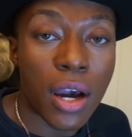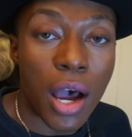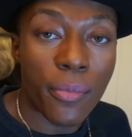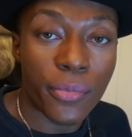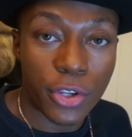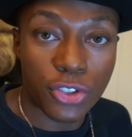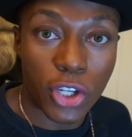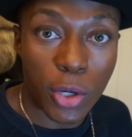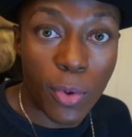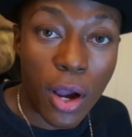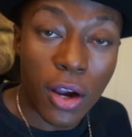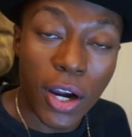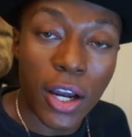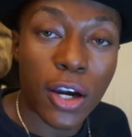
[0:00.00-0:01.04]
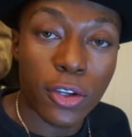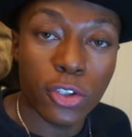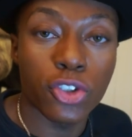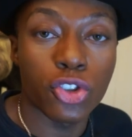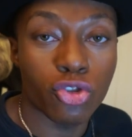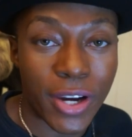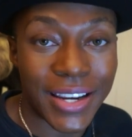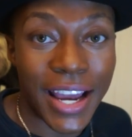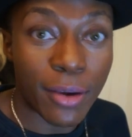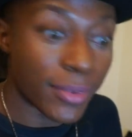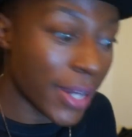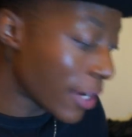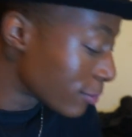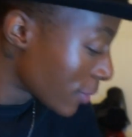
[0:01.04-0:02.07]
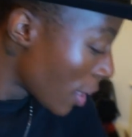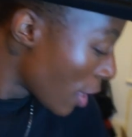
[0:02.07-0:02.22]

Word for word: I'm gonna show you what I got straight down now.